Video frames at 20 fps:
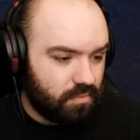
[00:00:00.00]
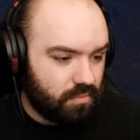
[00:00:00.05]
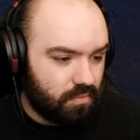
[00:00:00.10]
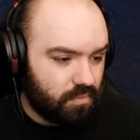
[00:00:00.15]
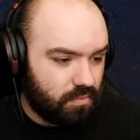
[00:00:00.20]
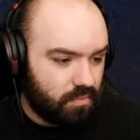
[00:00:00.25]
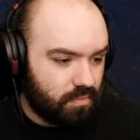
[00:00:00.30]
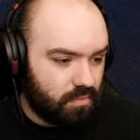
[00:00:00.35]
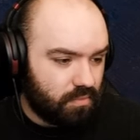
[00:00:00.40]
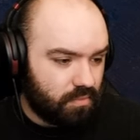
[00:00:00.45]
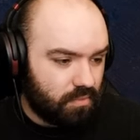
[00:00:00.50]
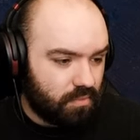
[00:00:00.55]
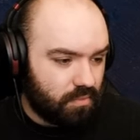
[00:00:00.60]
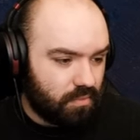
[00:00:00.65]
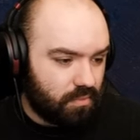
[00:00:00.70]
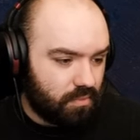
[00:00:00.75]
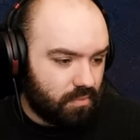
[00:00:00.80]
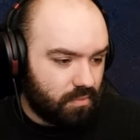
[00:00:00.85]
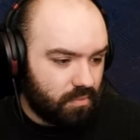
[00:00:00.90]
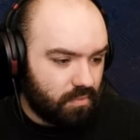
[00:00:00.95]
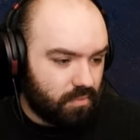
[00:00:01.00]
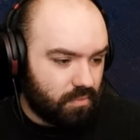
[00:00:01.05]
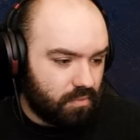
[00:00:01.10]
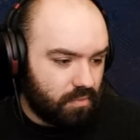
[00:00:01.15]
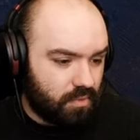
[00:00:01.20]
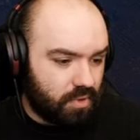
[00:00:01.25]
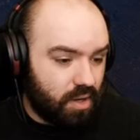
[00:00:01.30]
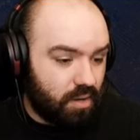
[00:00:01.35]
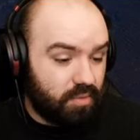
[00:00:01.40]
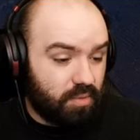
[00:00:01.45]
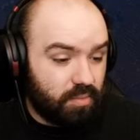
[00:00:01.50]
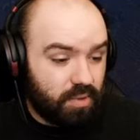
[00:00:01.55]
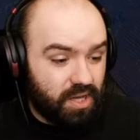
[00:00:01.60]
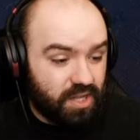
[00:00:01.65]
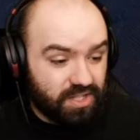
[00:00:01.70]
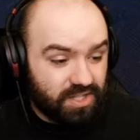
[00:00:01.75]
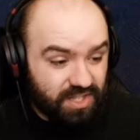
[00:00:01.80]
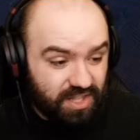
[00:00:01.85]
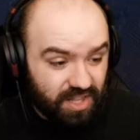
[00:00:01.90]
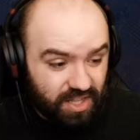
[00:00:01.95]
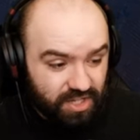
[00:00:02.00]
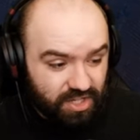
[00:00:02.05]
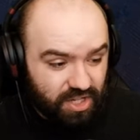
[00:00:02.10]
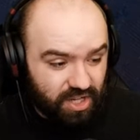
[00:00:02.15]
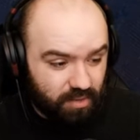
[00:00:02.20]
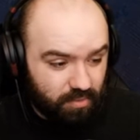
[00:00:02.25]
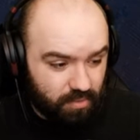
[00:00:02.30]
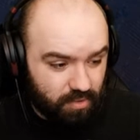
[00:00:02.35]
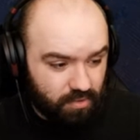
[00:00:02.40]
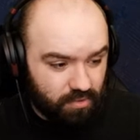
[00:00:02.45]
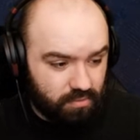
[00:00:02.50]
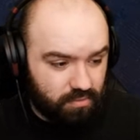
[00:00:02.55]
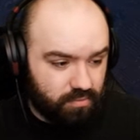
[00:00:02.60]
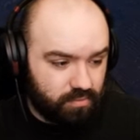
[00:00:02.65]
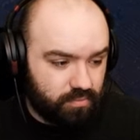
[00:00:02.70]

I'm gonna buy the sledgehammer,